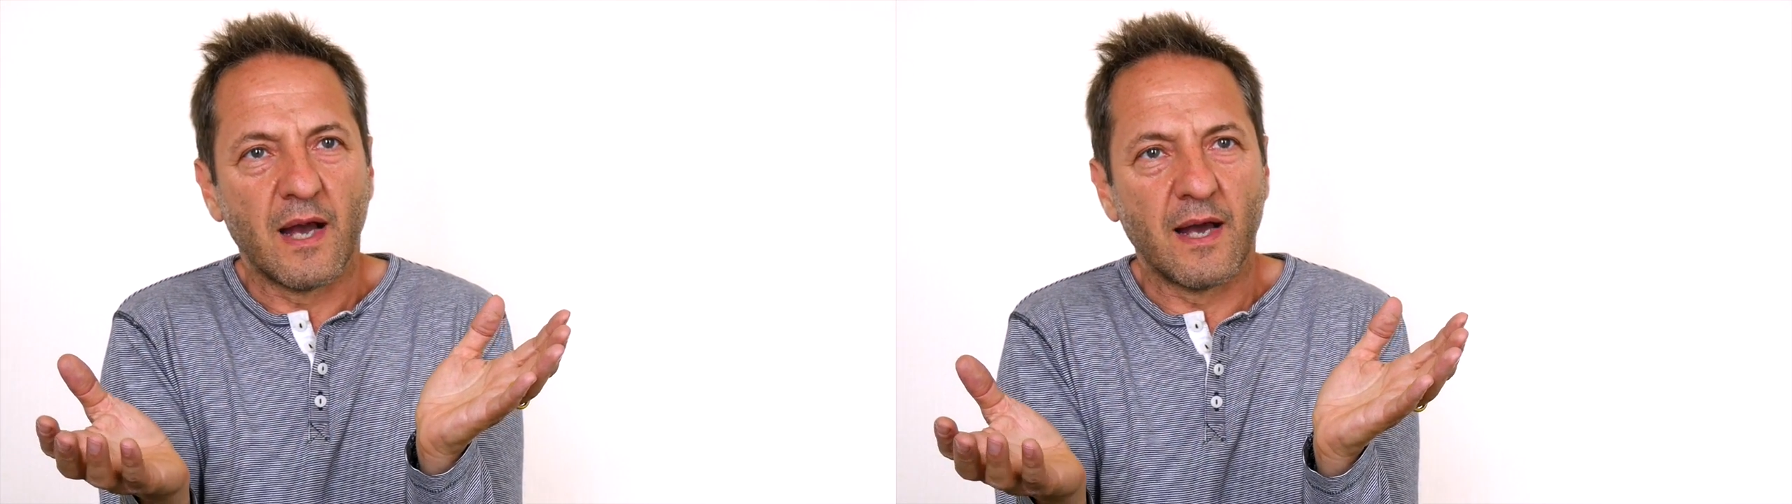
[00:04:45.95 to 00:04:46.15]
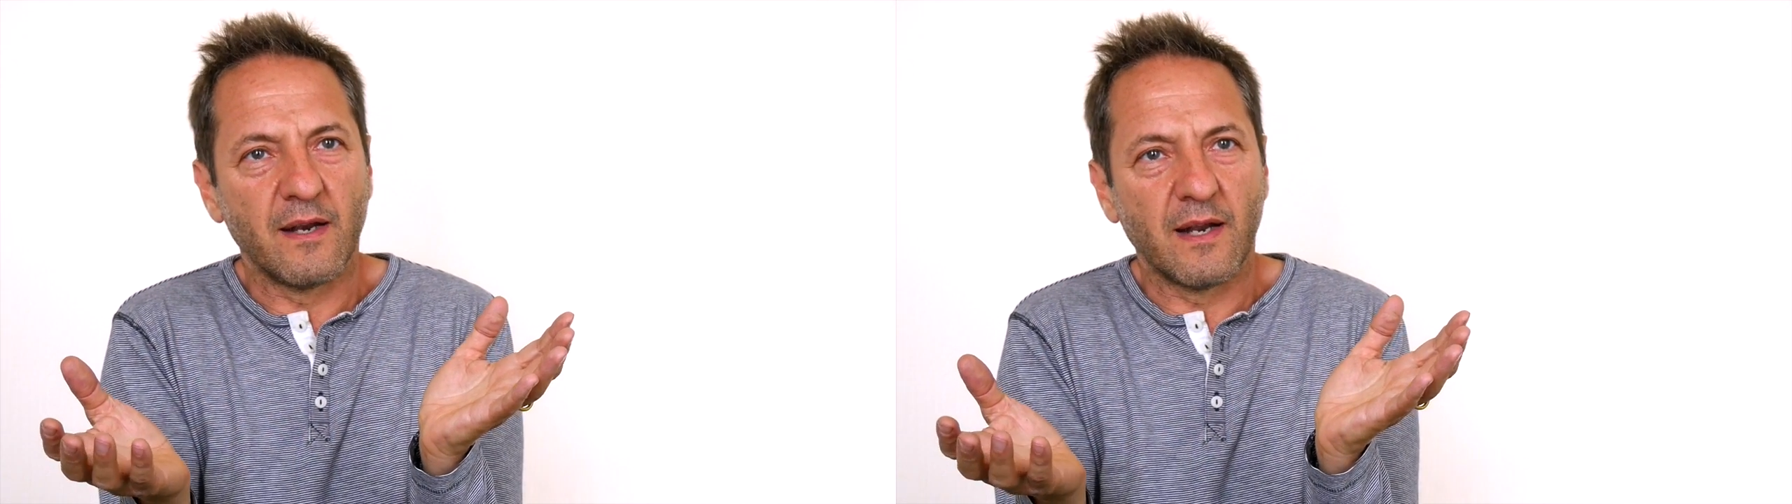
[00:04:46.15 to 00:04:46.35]

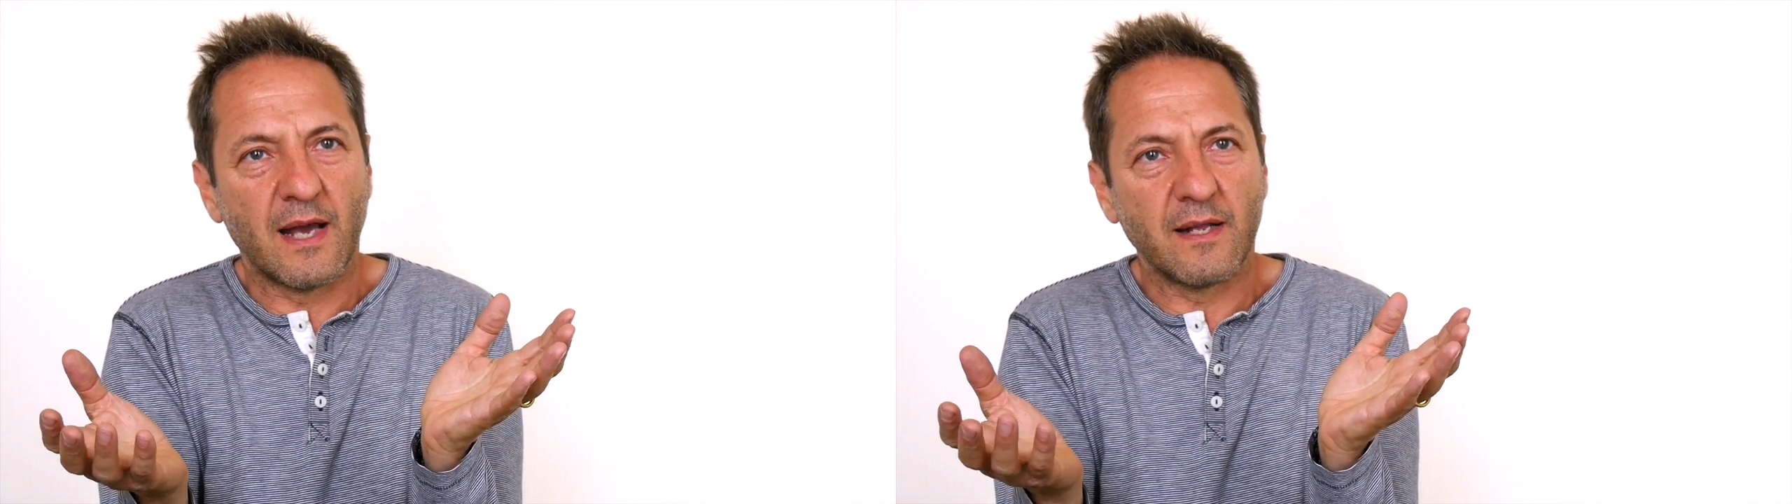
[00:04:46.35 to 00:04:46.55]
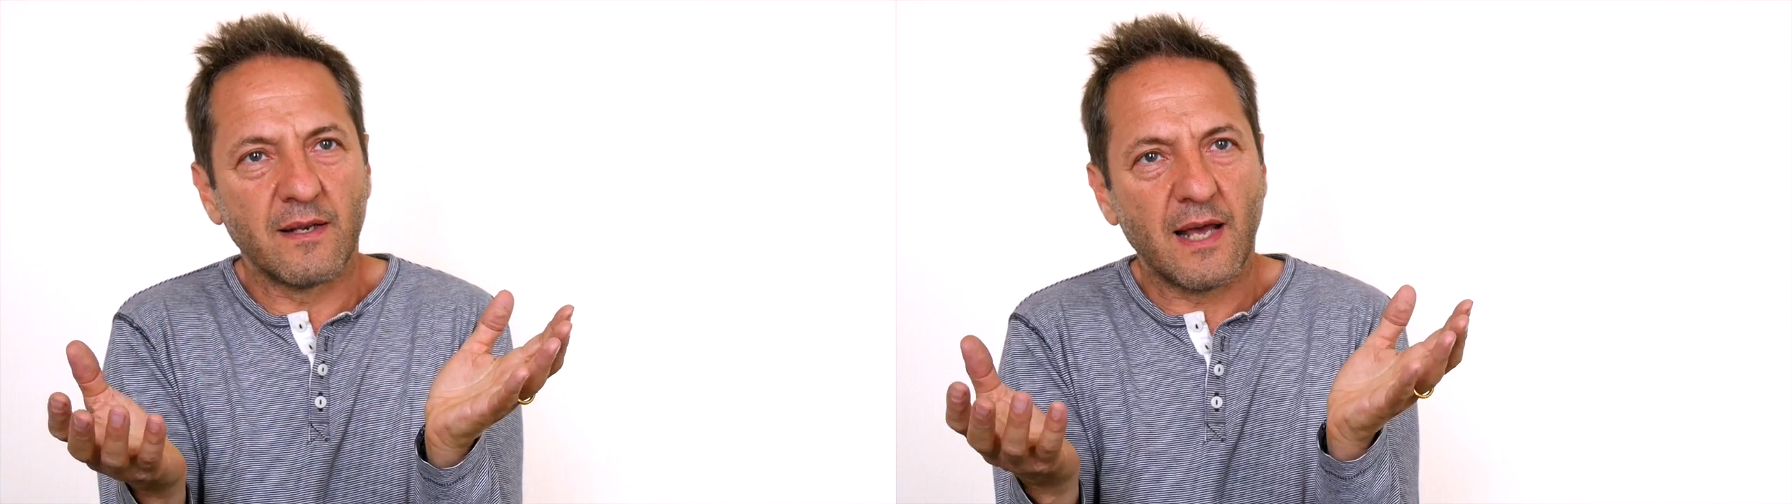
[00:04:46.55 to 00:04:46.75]

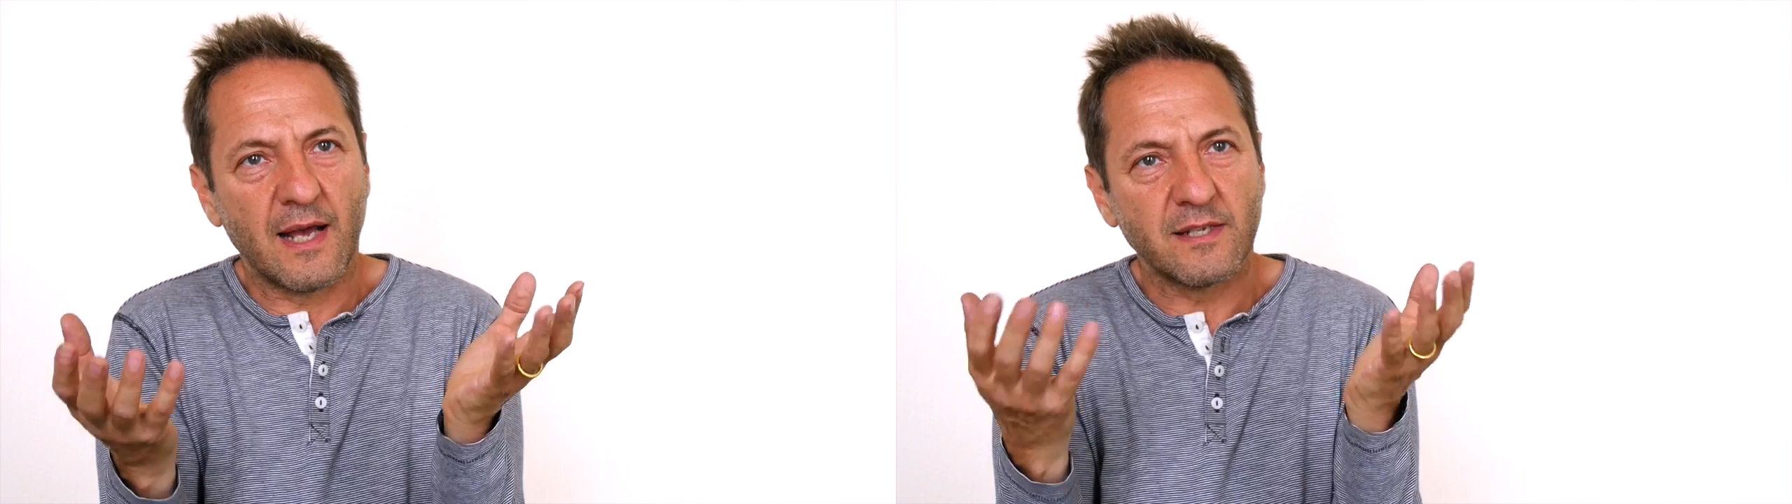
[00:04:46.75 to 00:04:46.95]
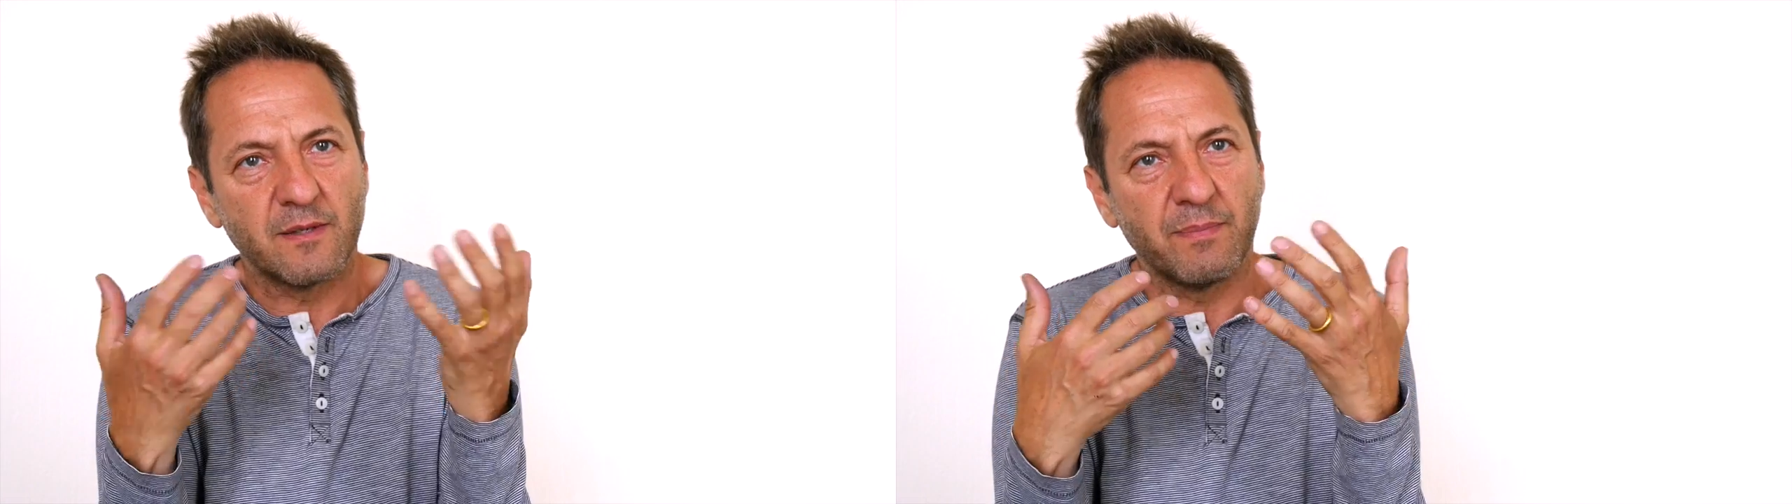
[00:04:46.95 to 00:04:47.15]
And
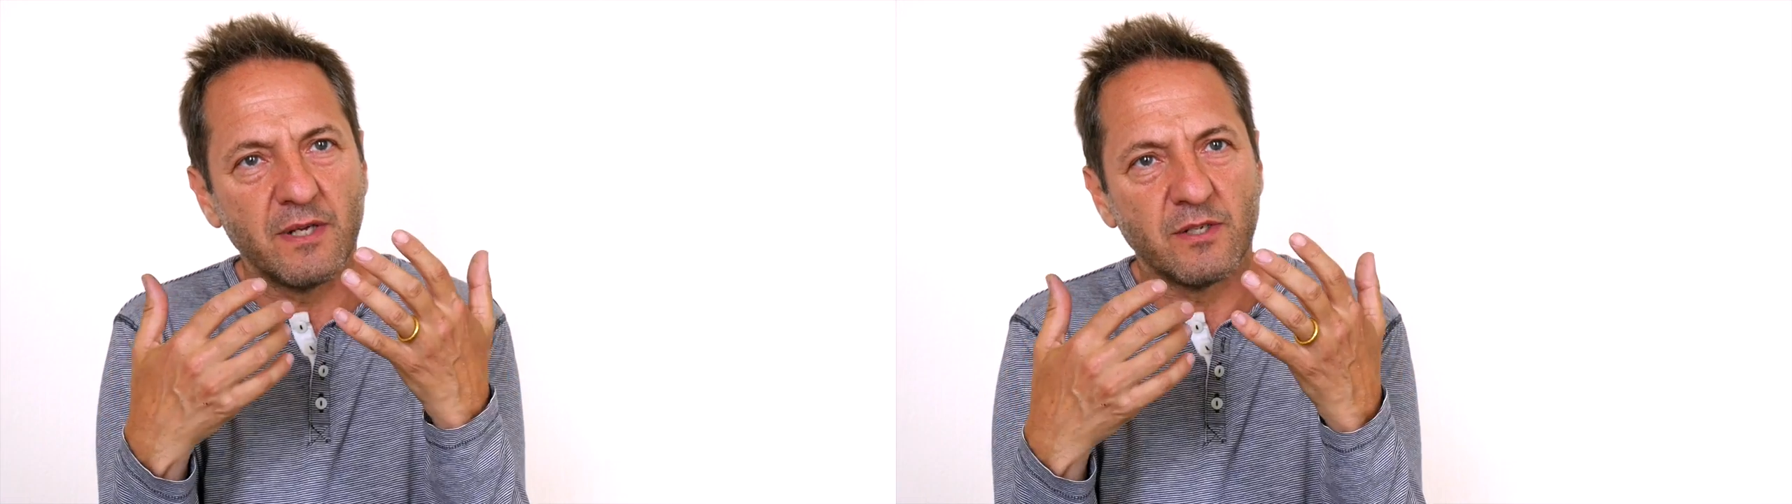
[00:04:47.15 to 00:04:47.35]
that has to be